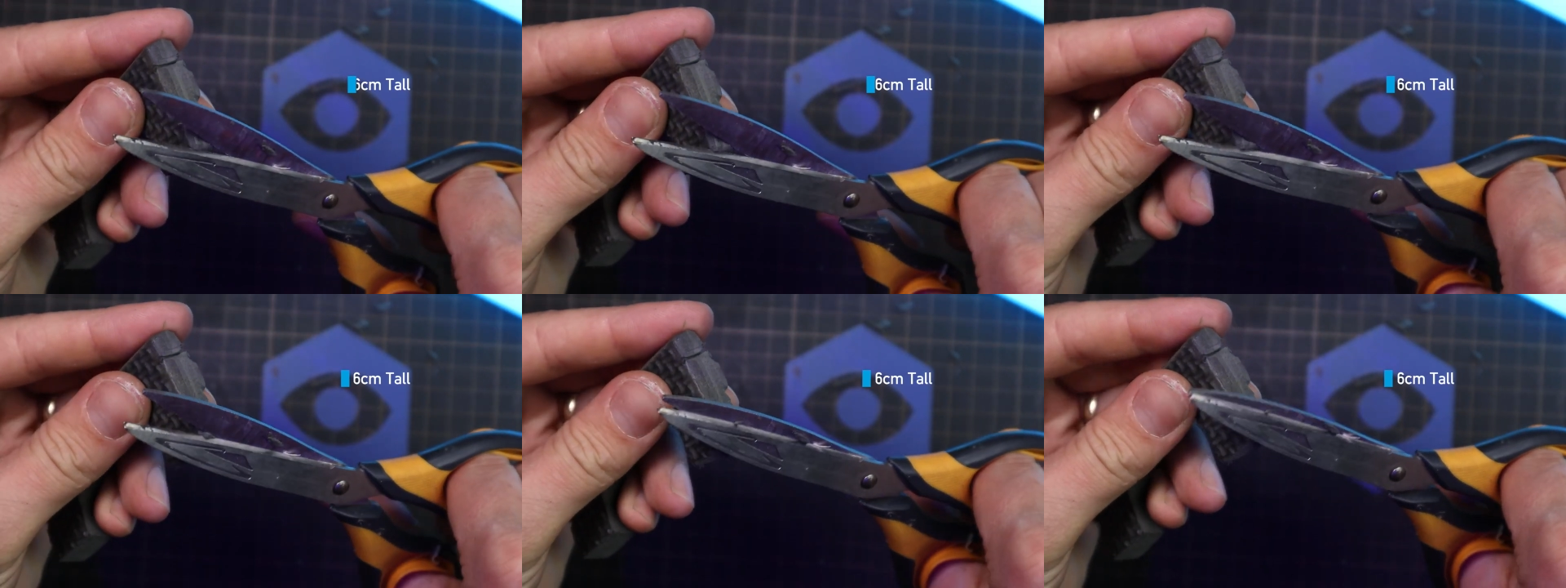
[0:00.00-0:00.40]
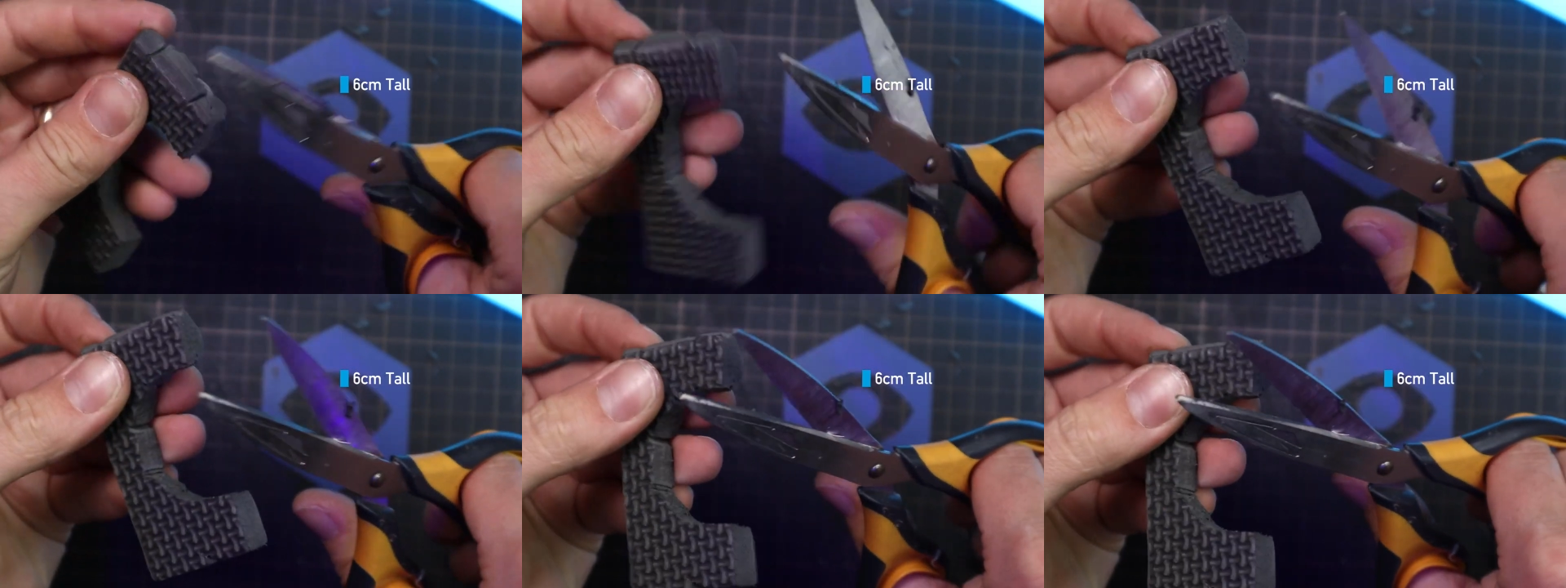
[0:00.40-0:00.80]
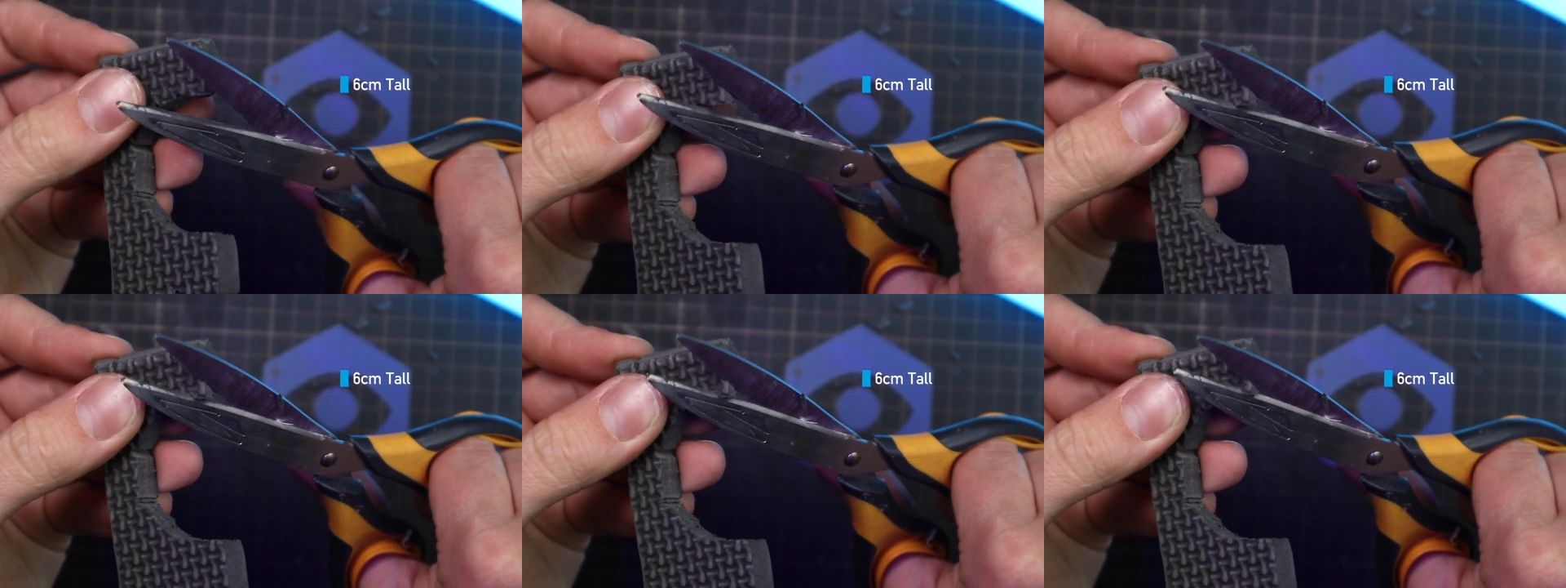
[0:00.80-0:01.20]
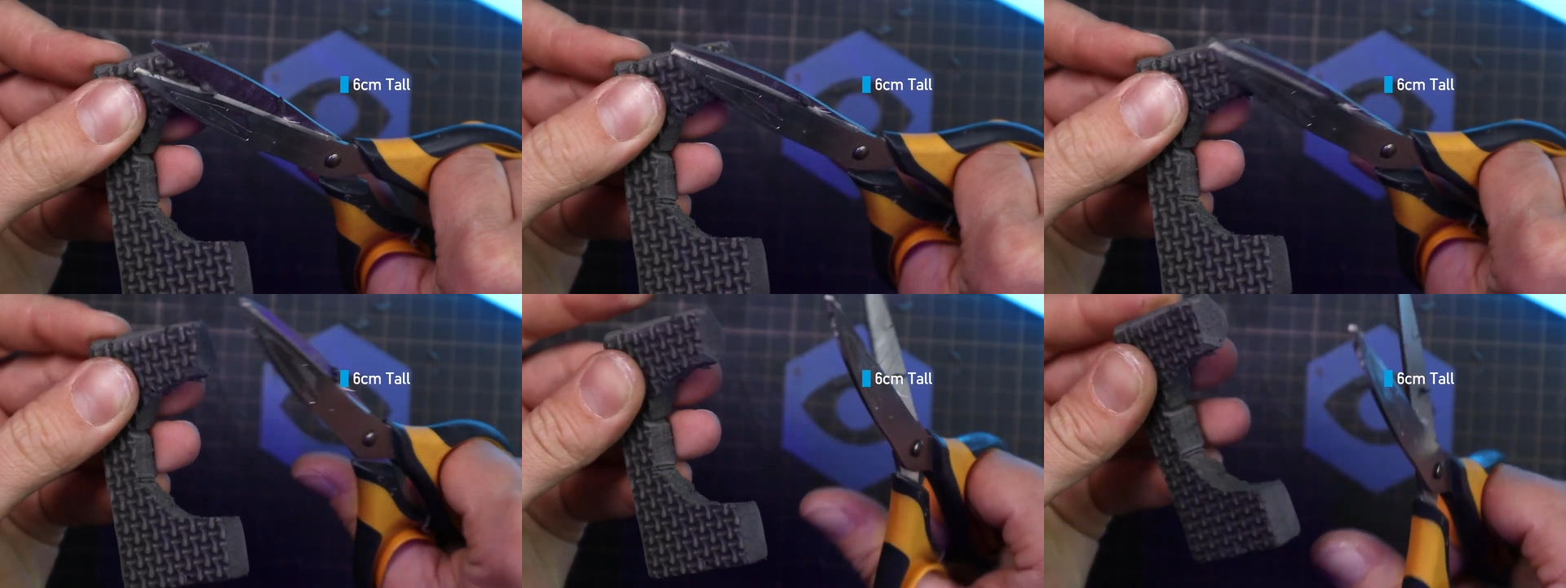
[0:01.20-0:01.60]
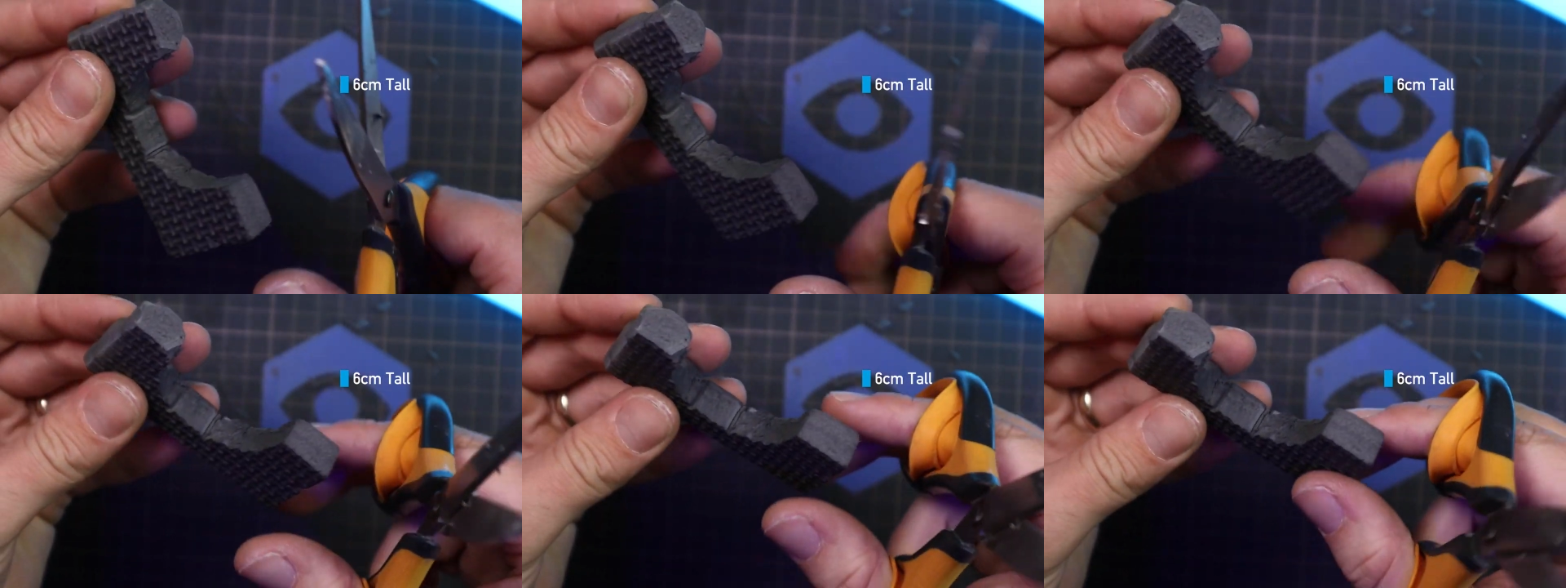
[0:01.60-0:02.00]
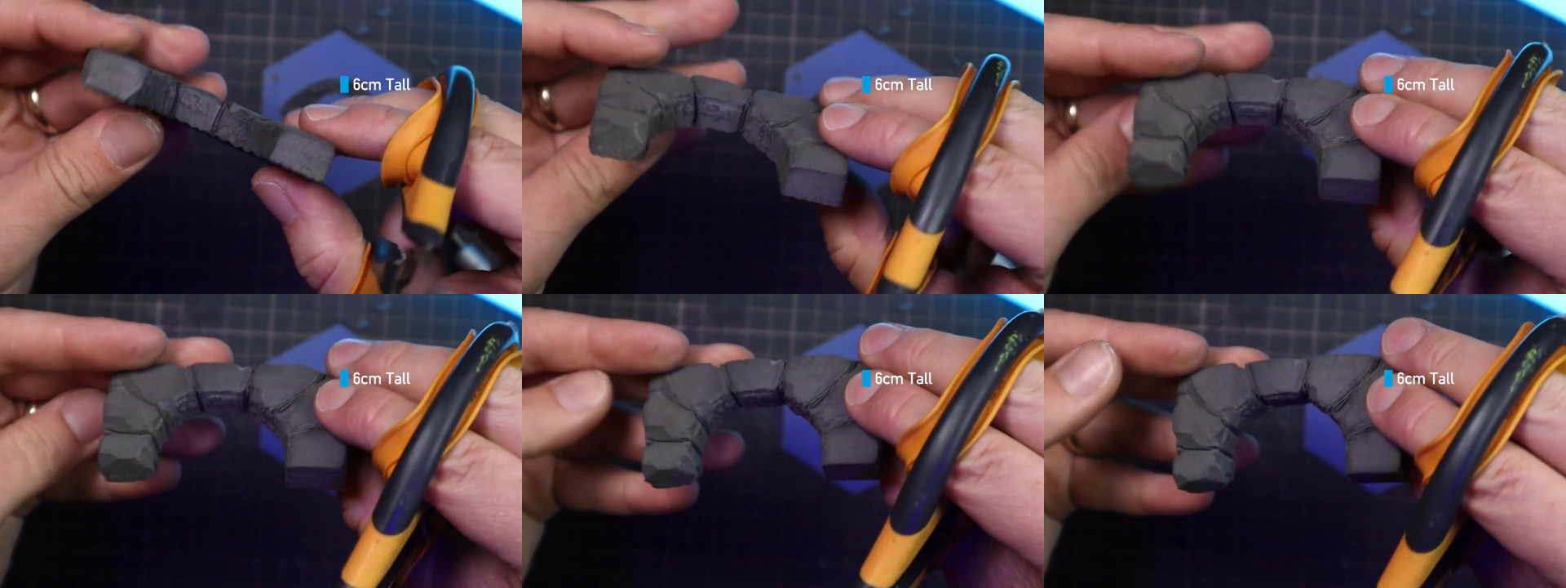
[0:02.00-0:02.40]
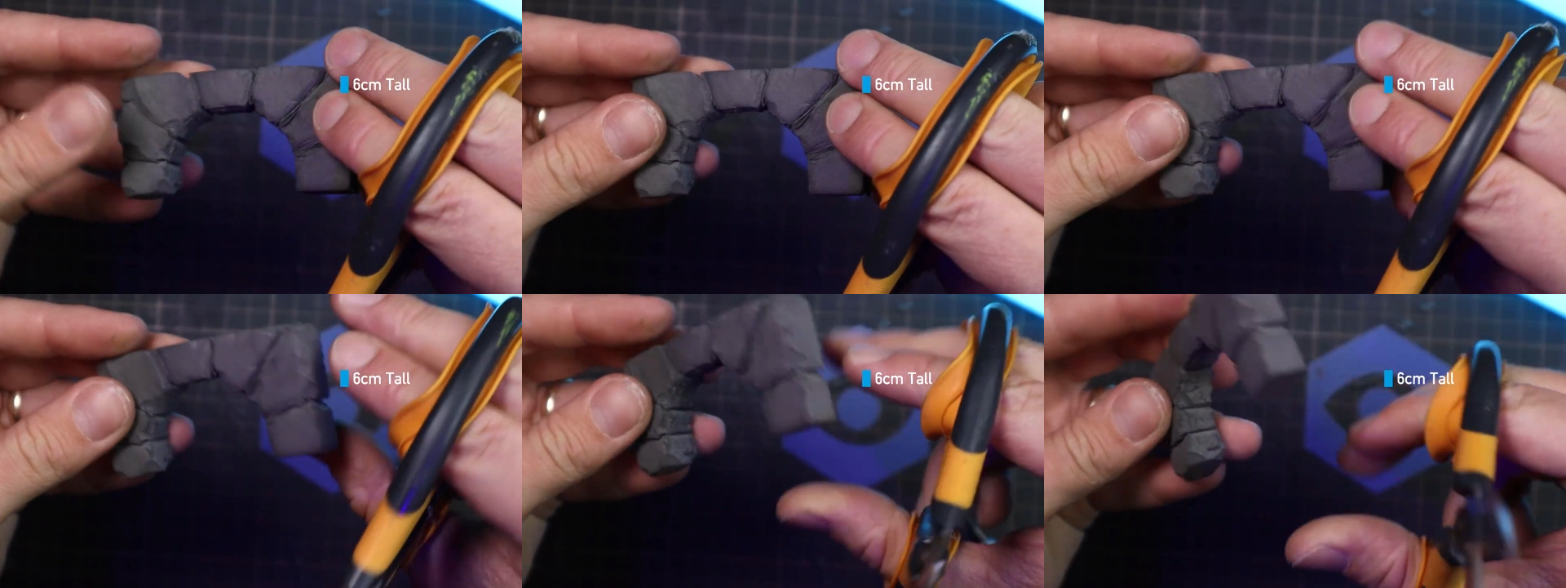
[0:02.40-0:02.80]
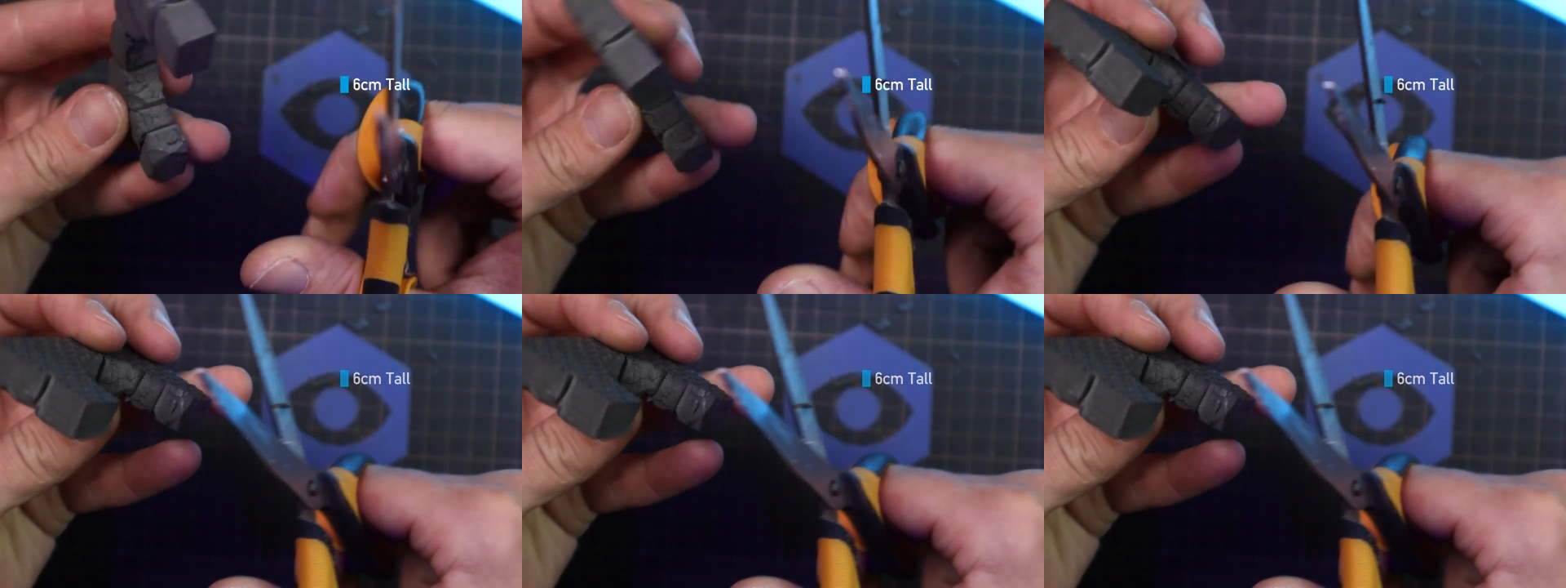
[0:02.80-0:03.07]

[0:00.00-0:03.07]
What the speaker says: Nobody's mouth can be seen.